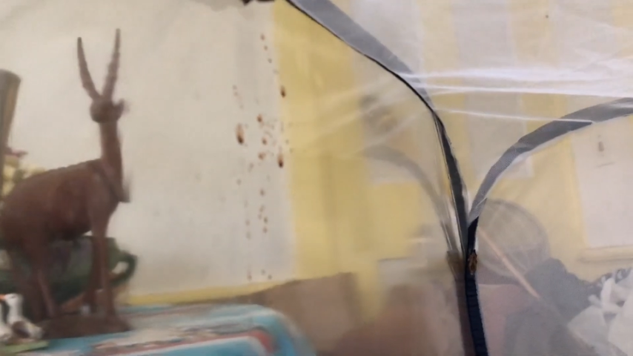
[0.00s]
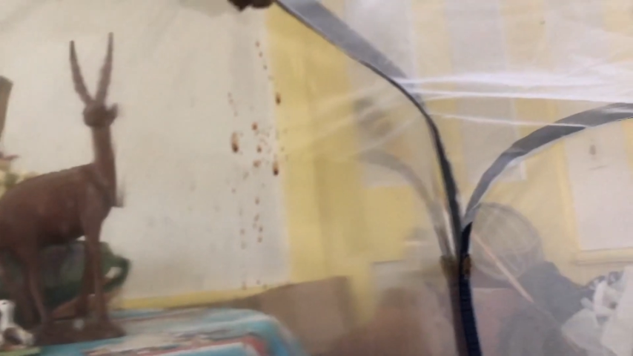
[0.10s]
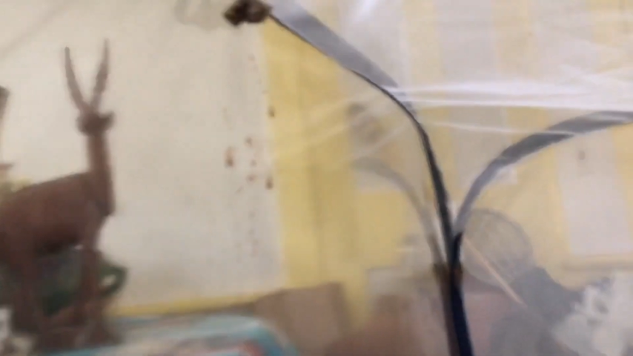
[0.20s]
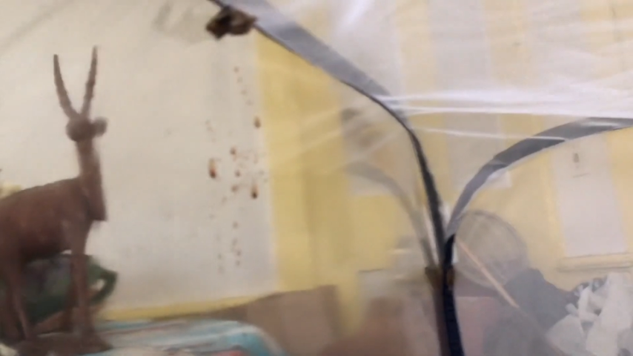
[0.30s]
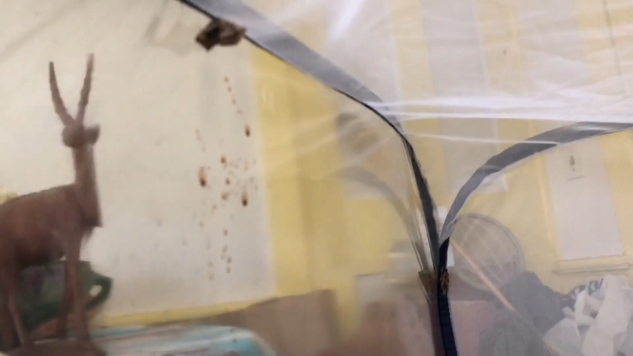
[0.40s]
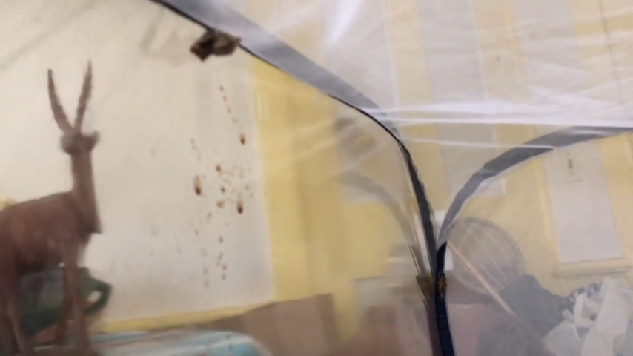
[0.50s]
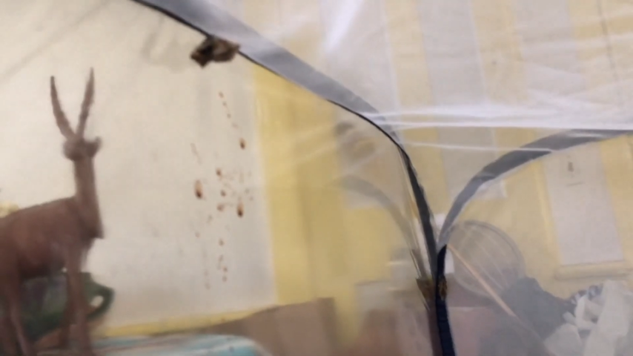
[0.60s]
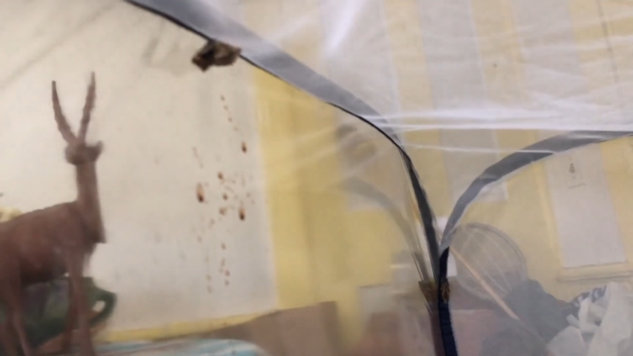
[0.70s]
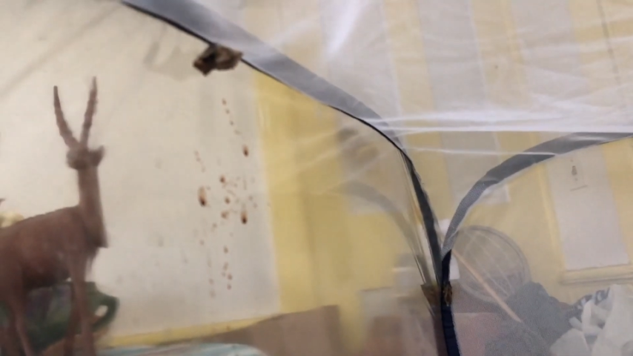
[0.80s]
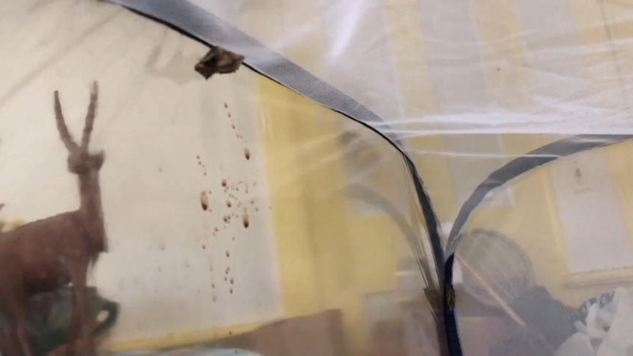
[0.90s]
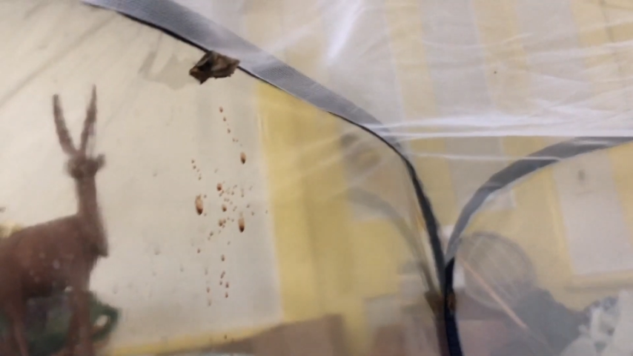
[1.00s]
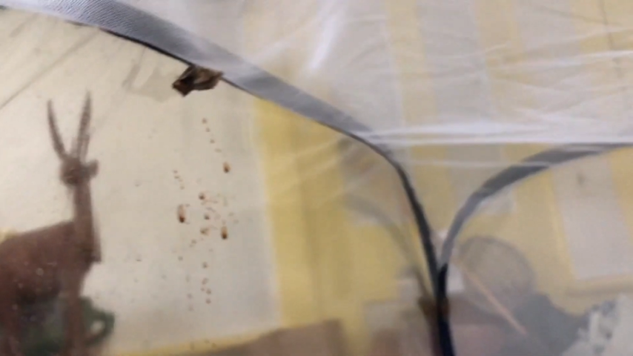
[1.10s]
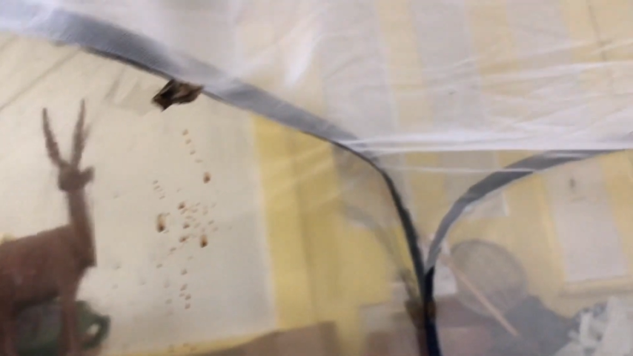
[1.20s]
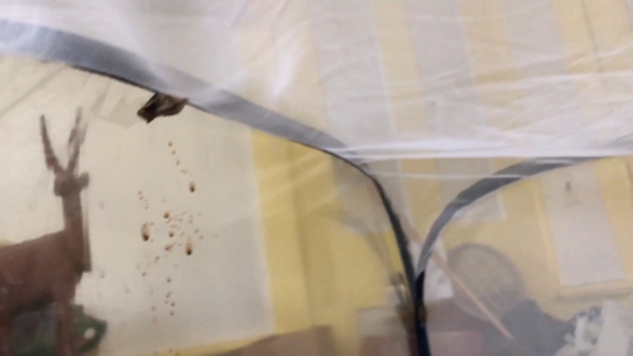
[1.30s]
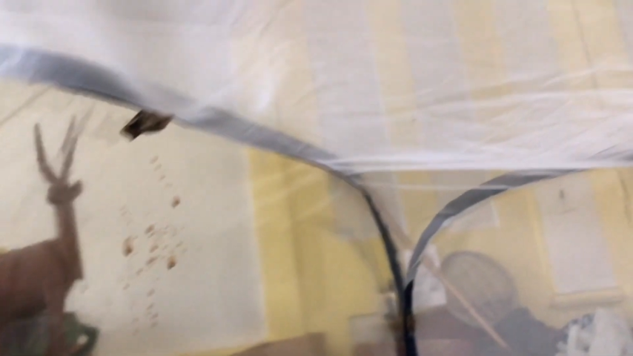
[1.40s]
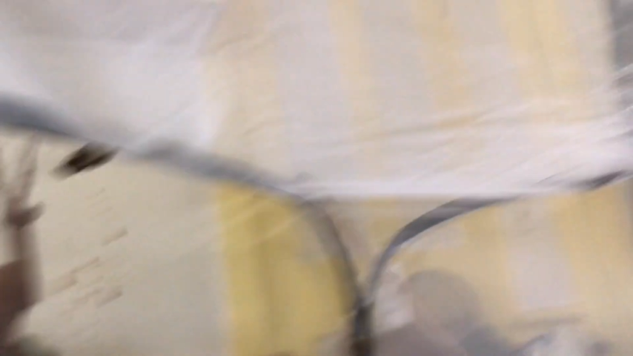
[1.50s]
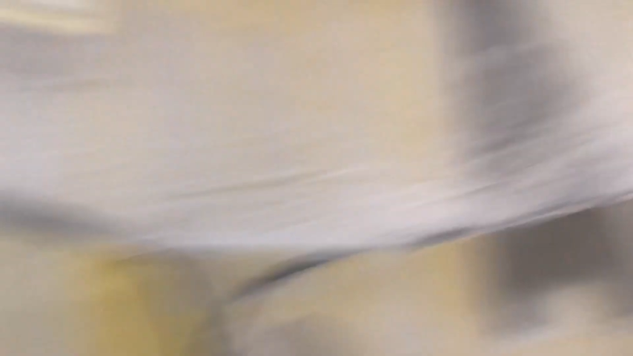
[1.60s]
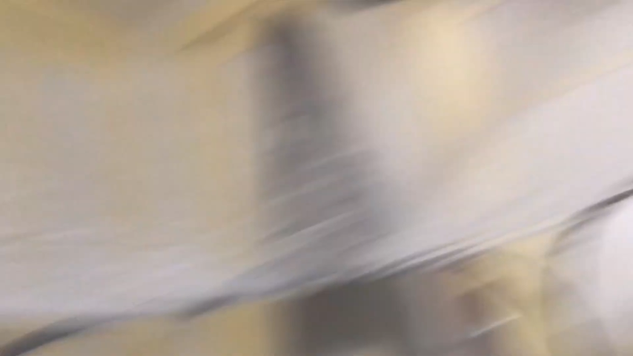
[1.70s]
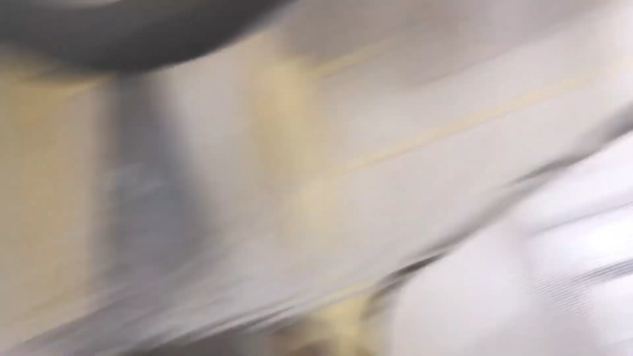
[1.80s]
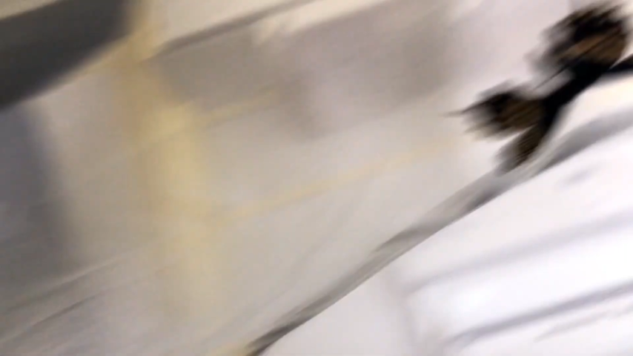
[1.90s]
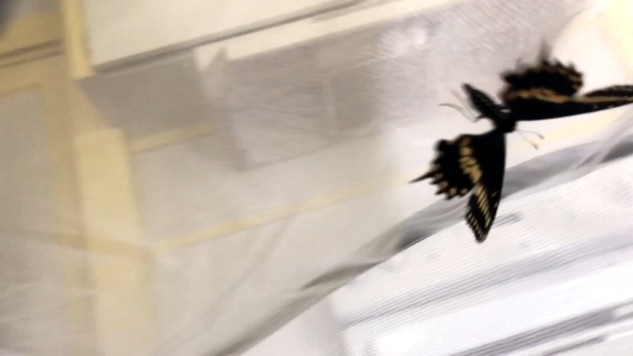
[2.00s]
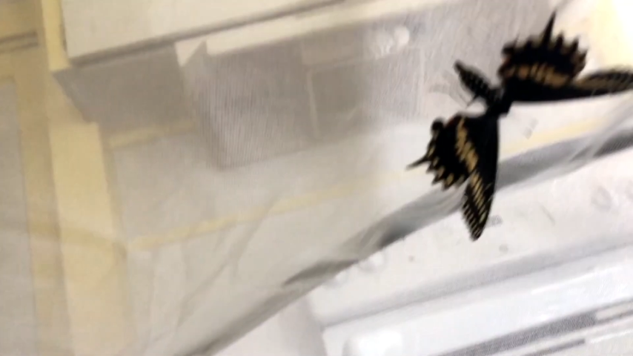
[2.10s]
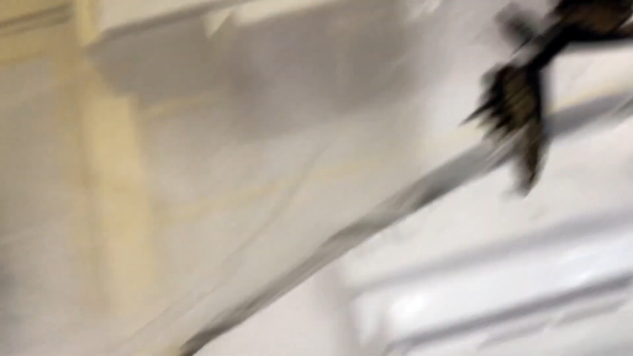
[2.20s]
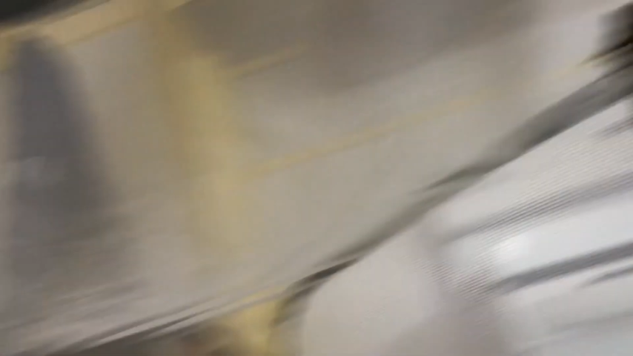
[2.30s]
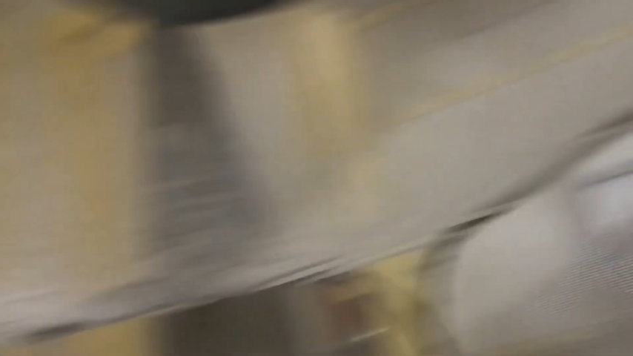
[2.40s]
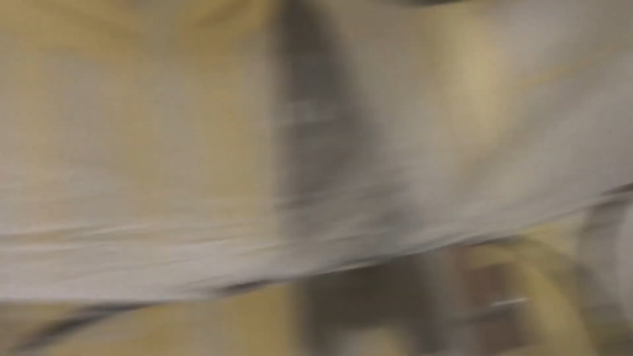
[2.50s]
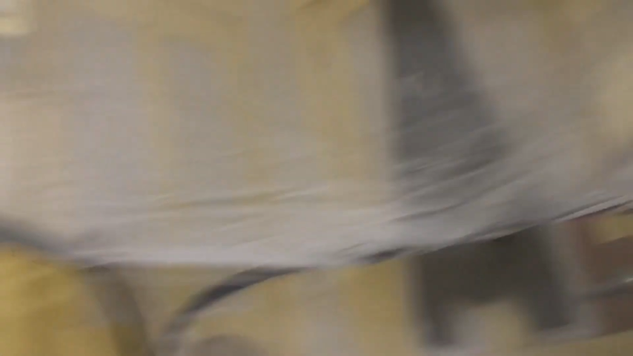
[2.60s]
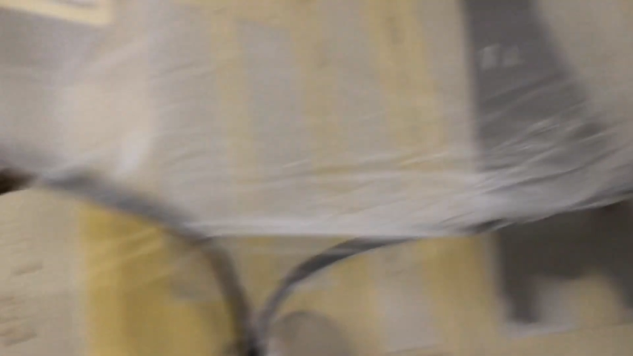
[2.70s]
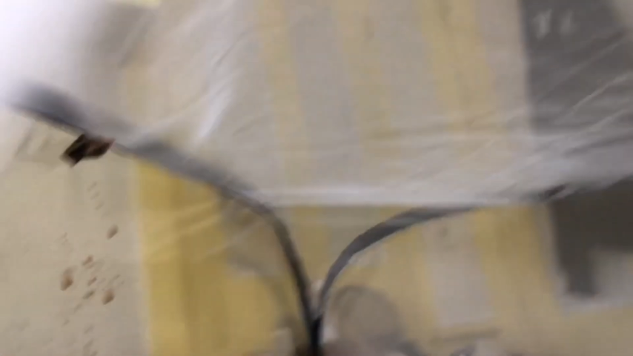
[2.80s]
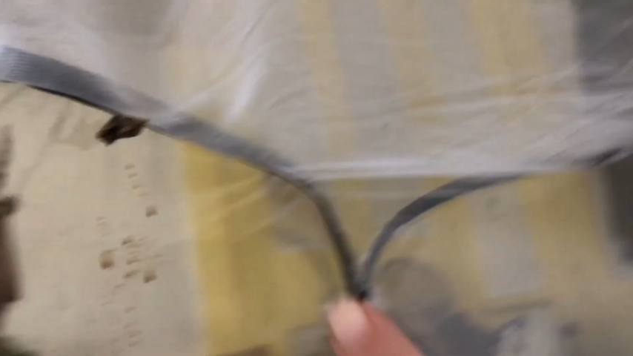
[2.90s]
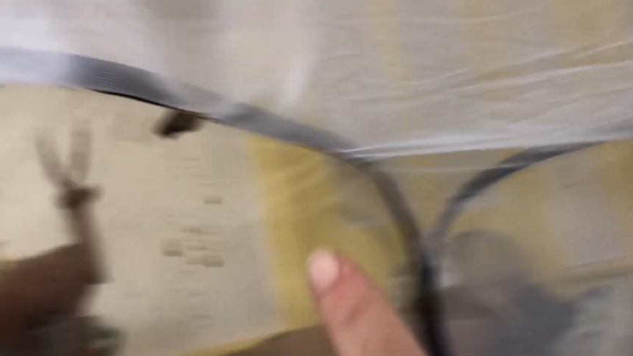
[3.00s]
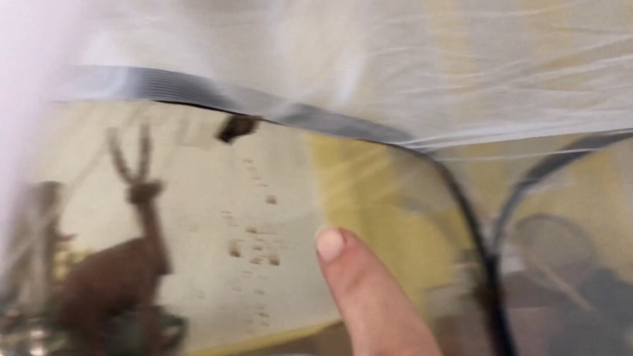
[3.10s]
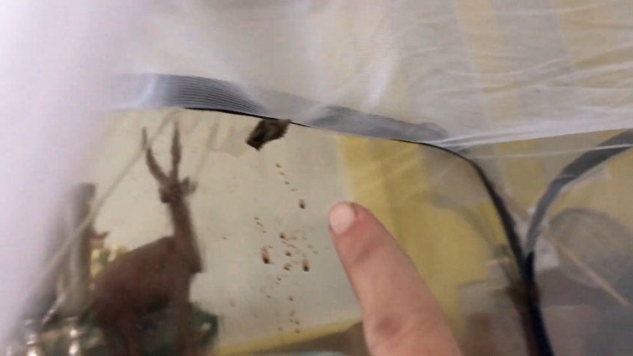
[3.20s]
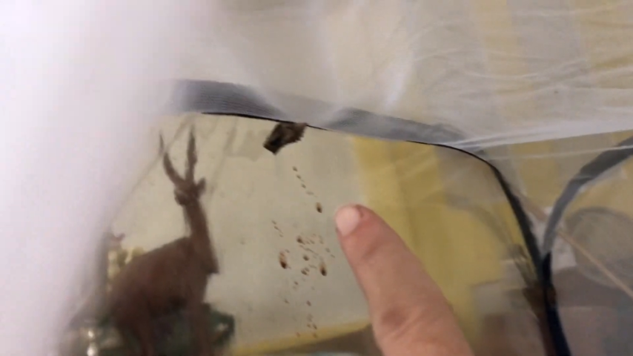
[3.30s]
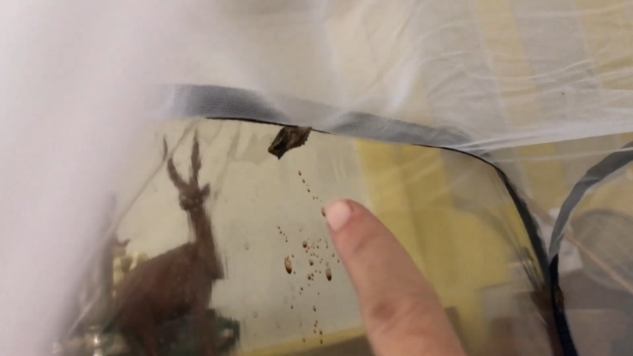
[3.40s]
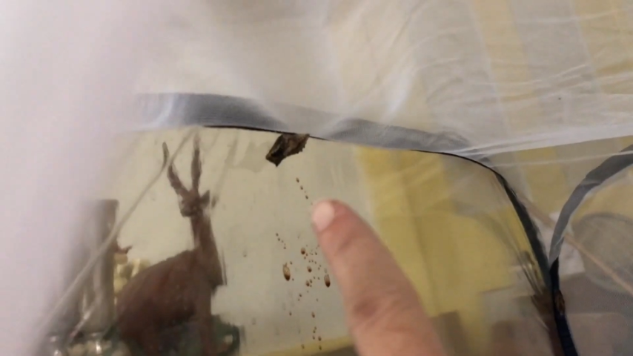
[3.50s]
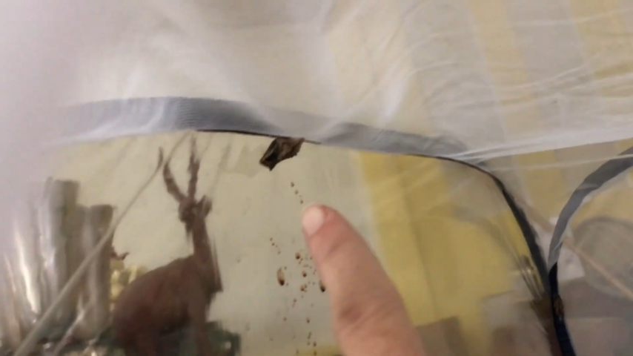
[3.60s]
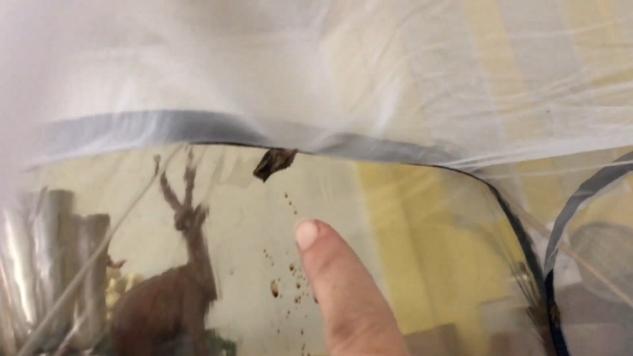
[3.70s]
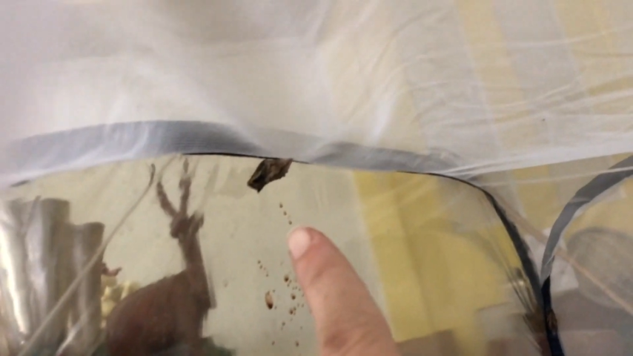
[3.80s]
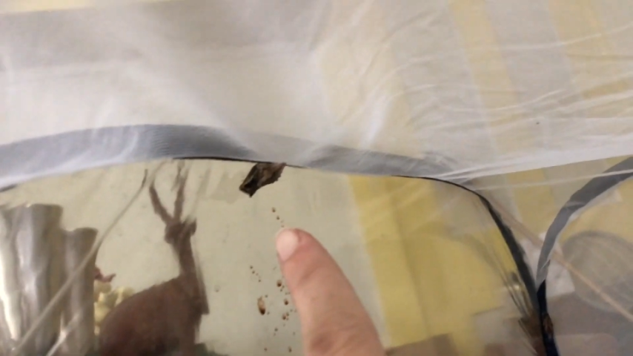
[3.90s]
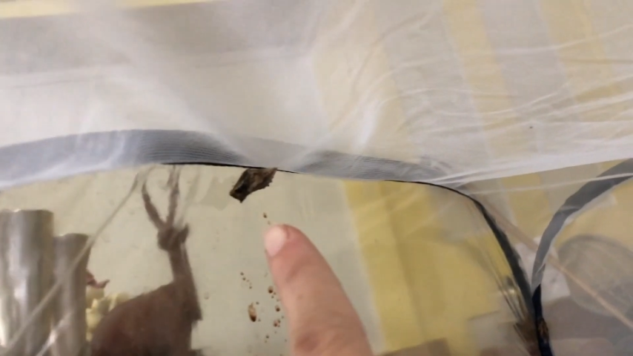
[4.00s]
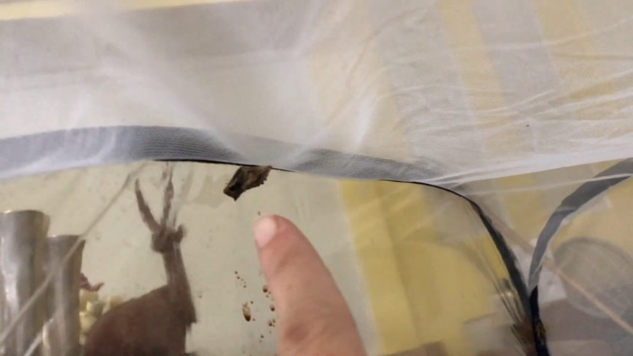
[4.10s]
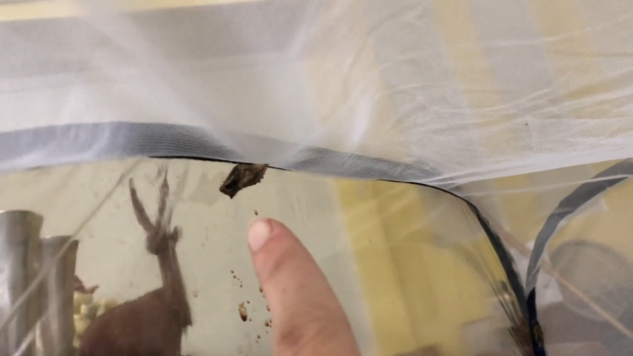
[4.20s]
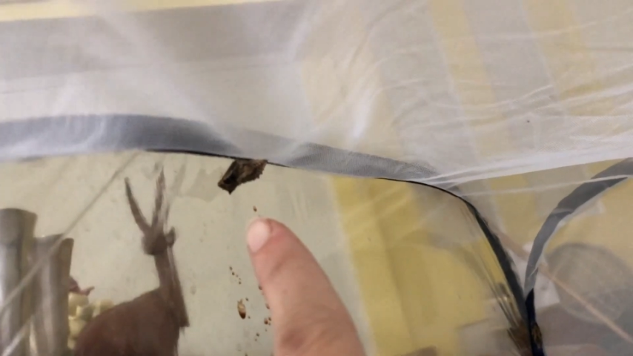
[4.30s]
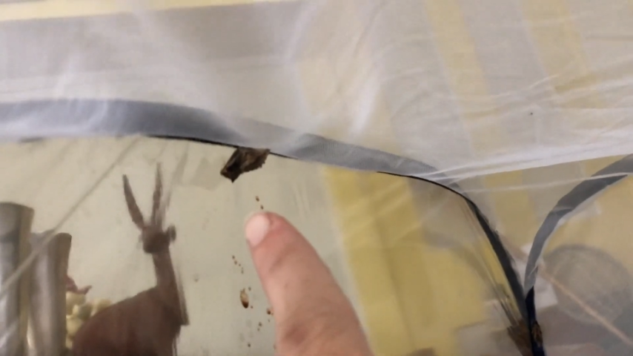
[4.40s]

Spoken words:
[unreadable: no face in view]